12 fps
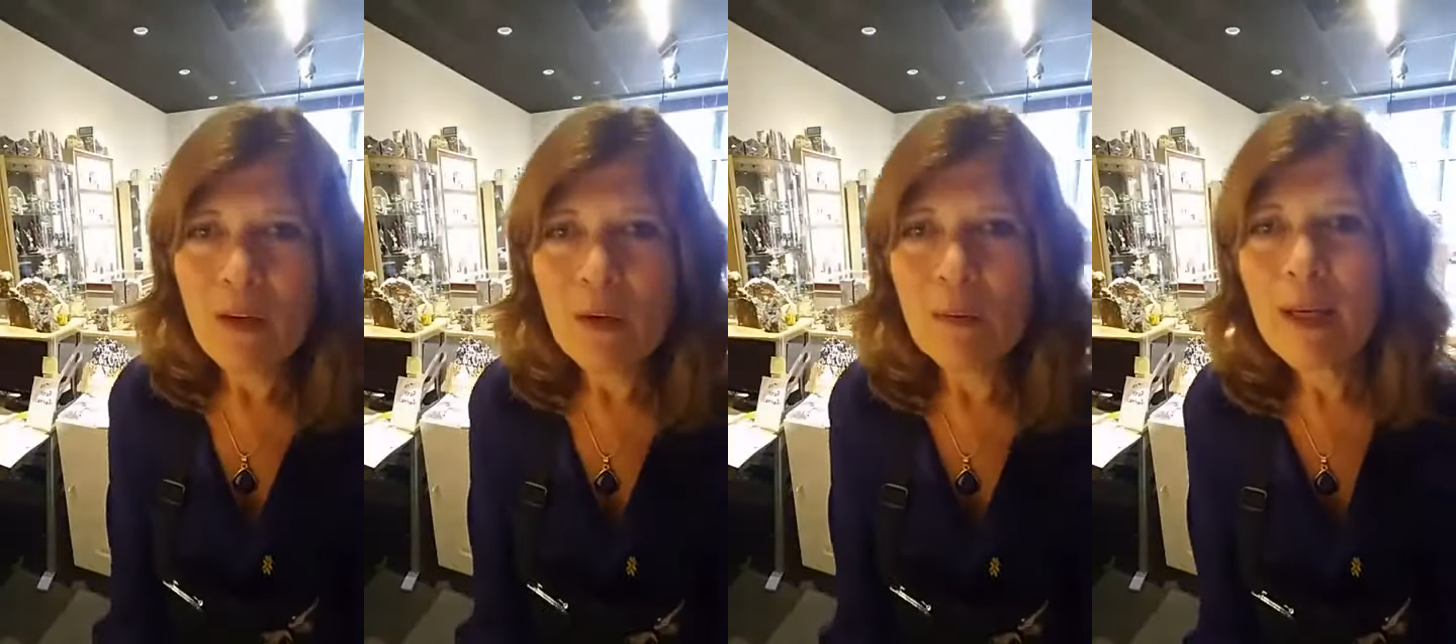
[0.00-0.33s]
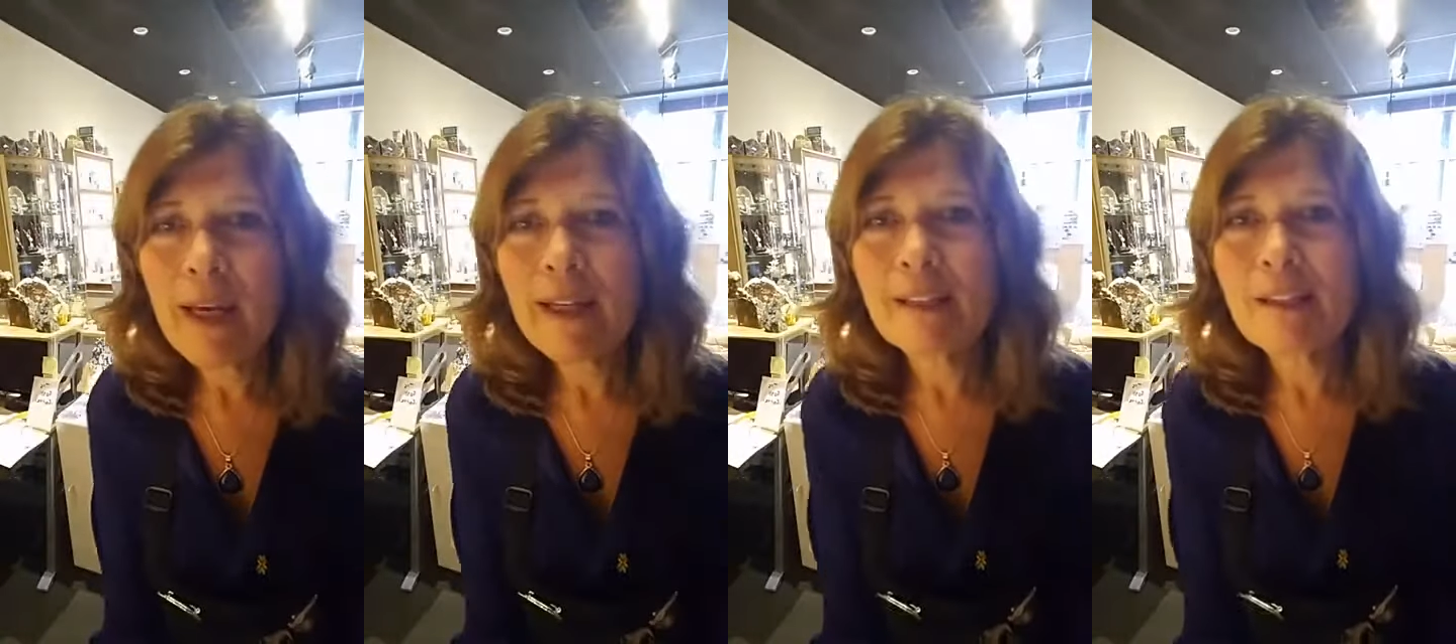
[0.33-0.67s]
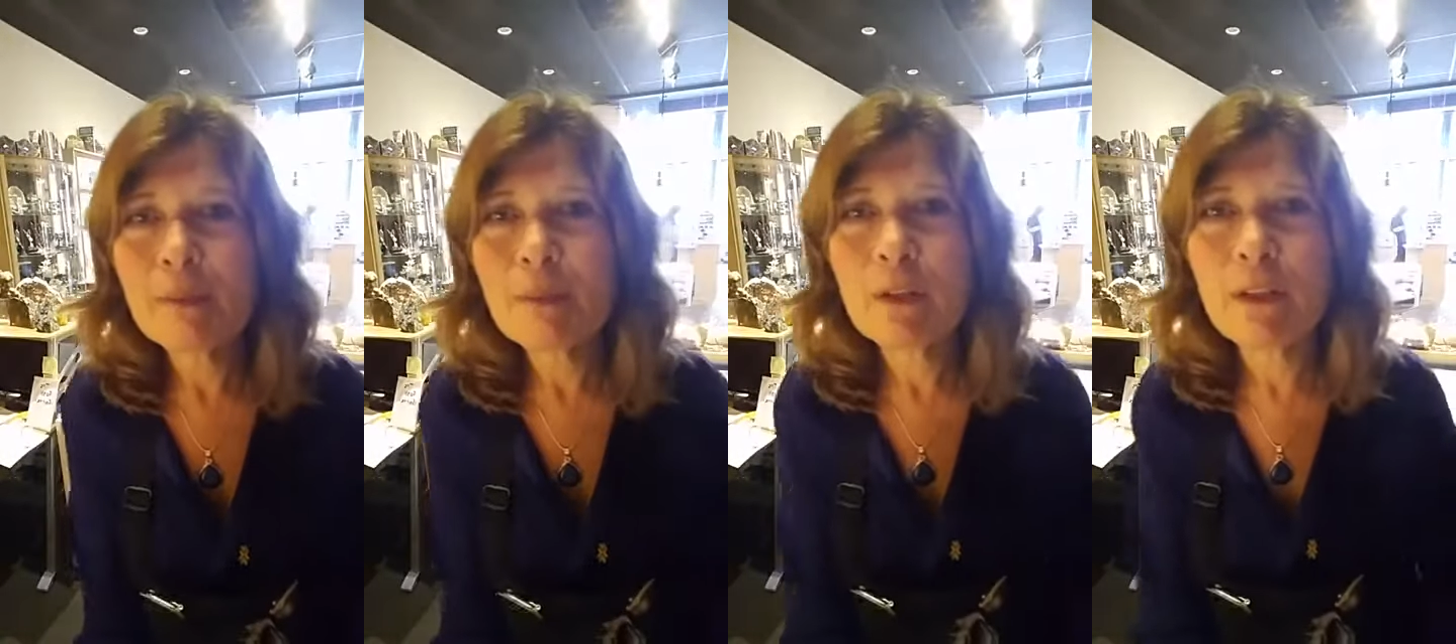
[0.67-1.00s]
We got in
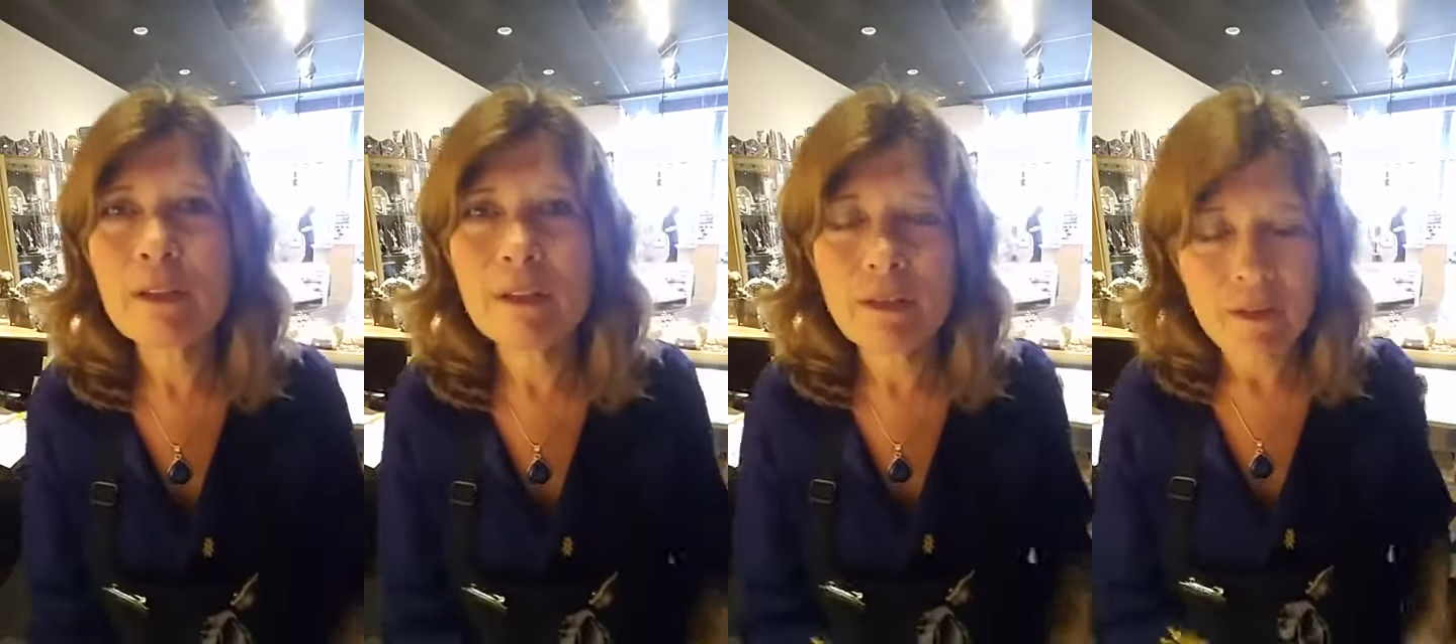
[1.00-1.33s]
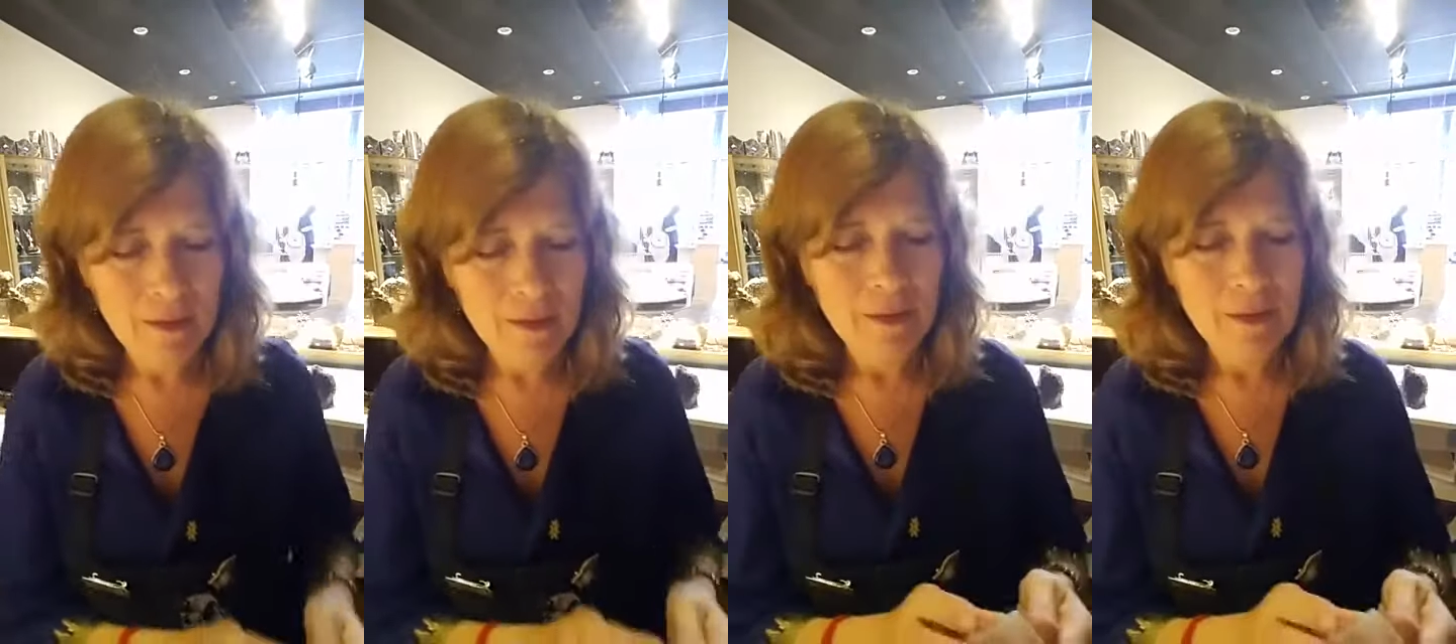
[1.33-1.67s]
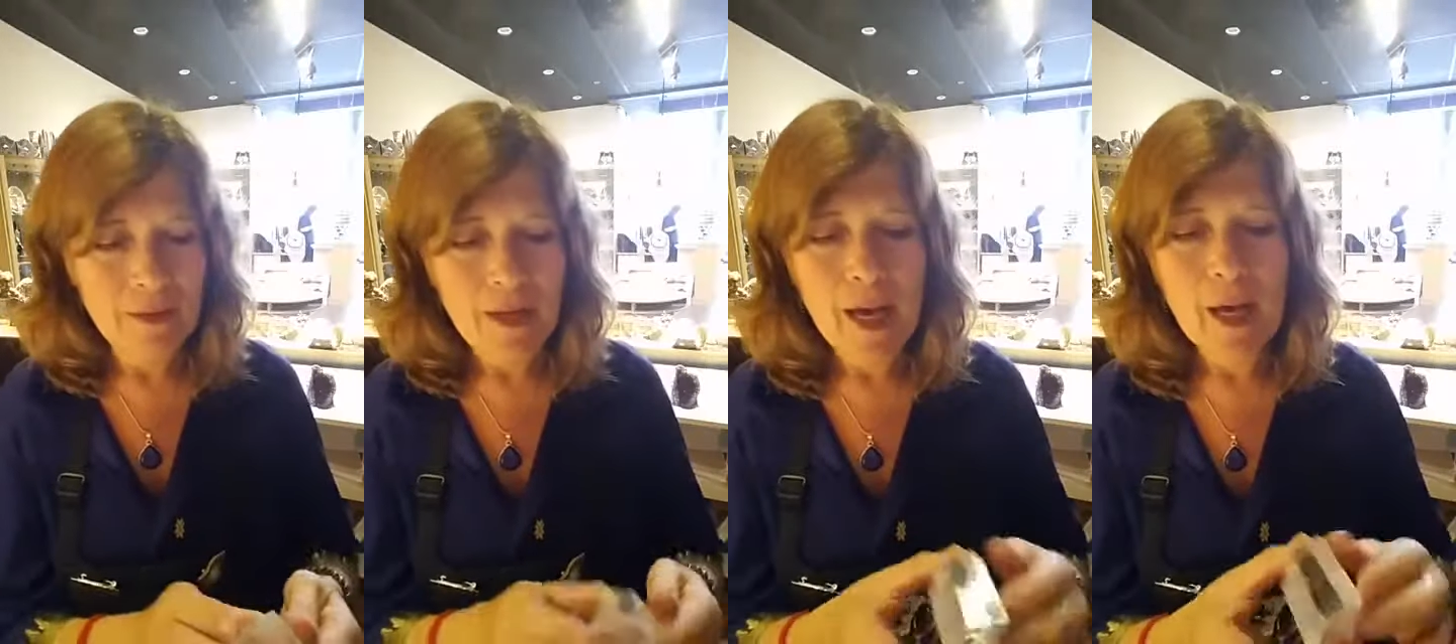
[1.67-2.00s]
some more
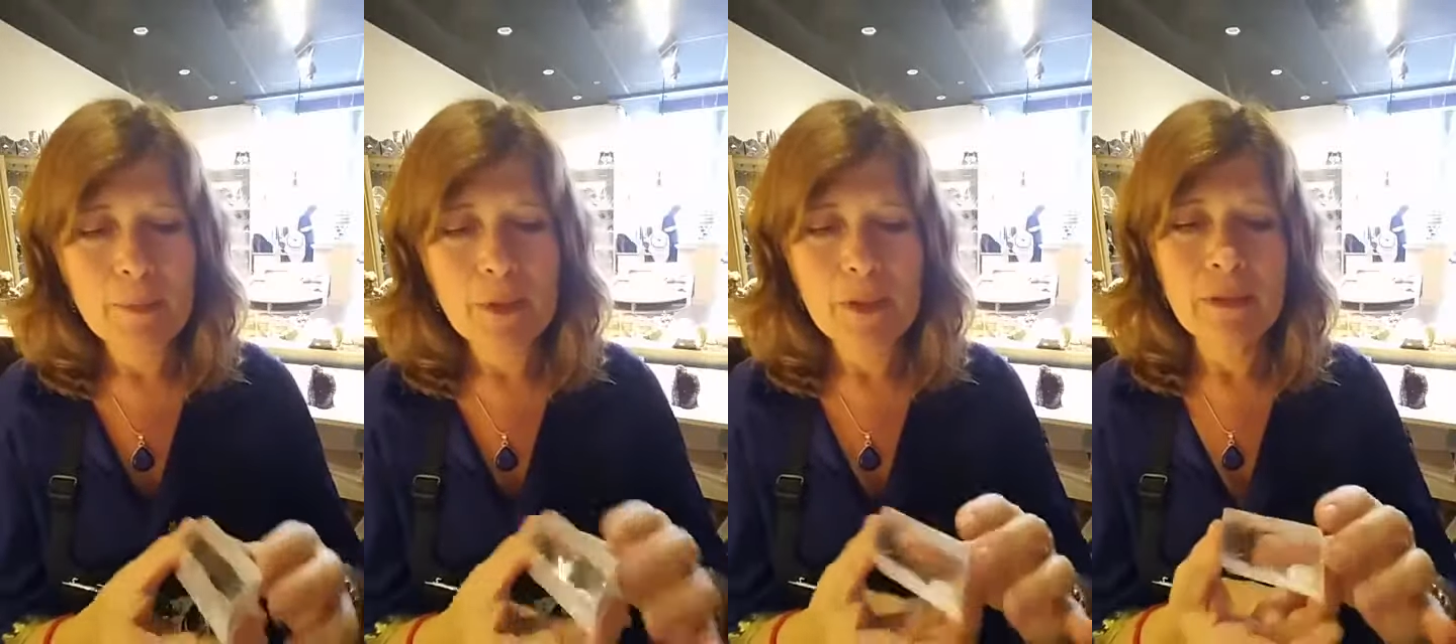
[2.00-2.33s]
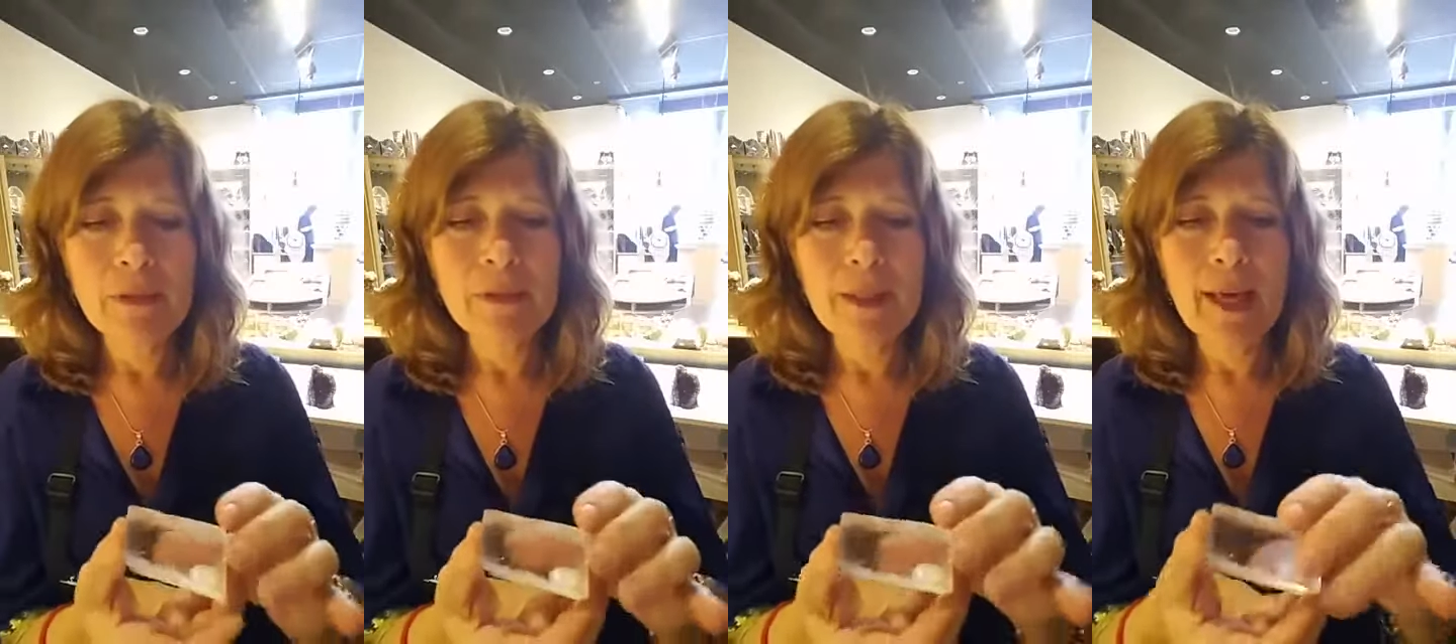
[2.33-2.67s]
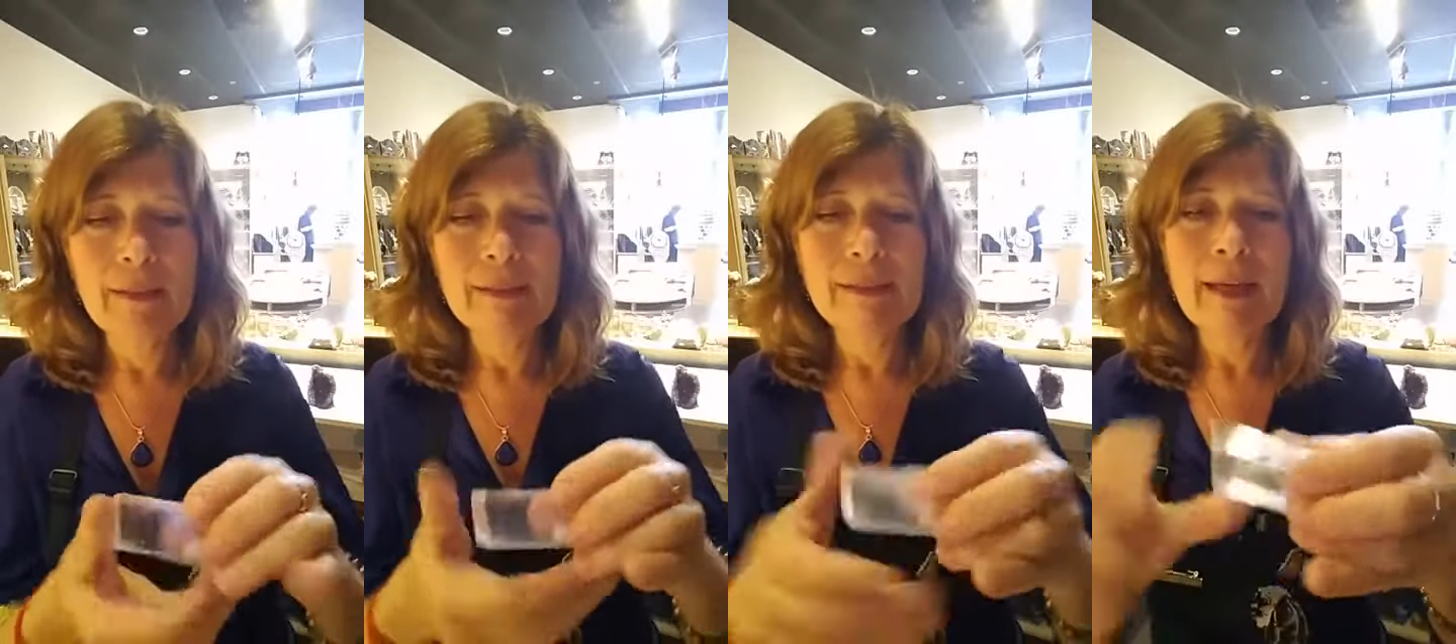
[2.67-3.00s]
optical
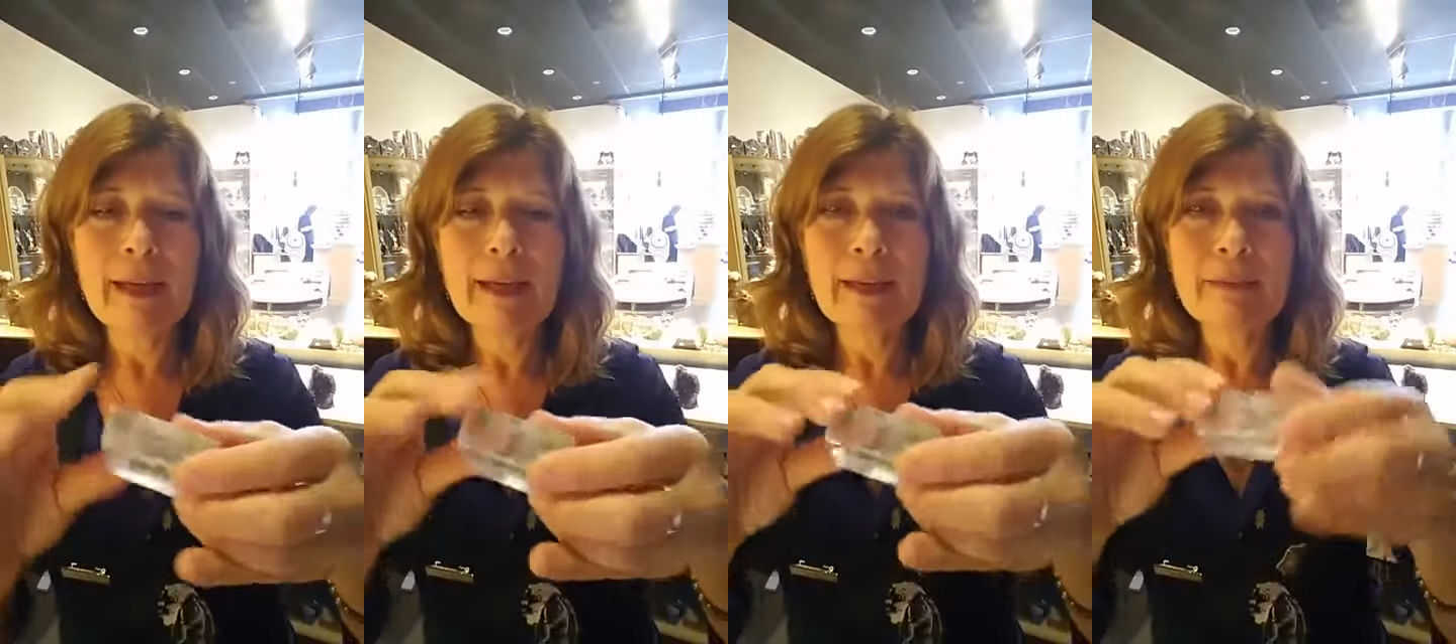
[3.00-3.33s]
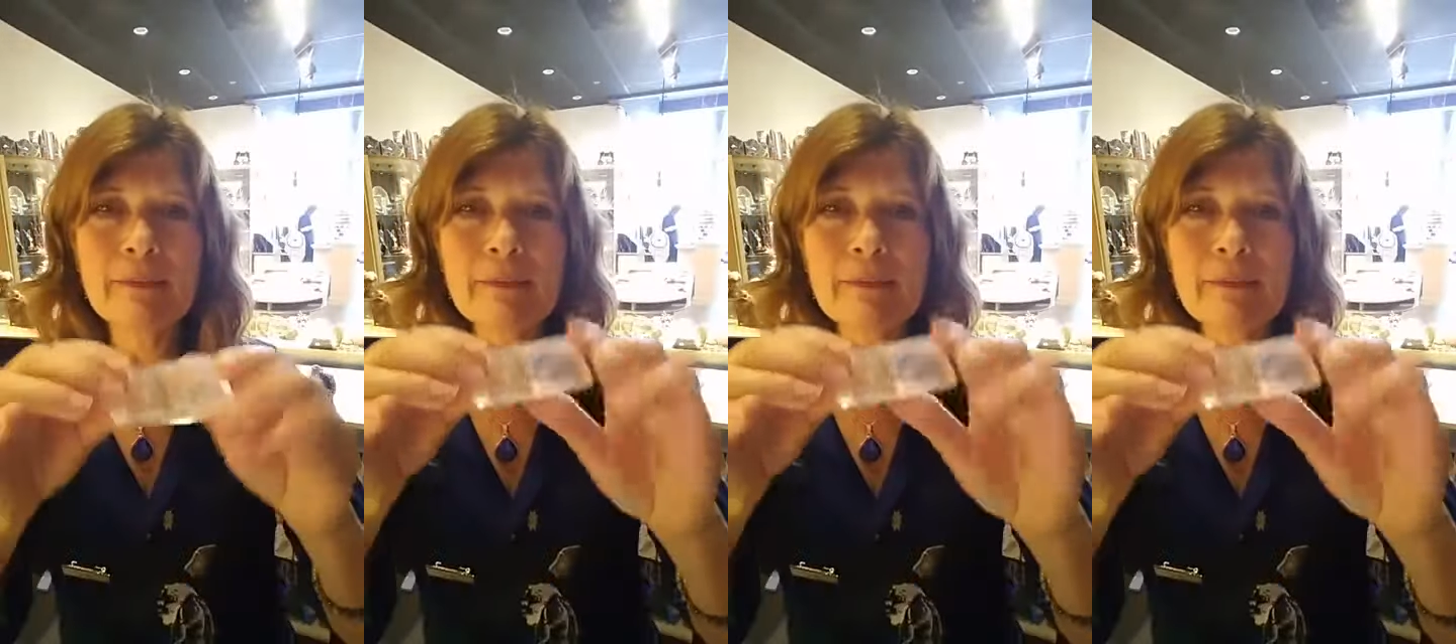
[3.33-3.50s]
calcite.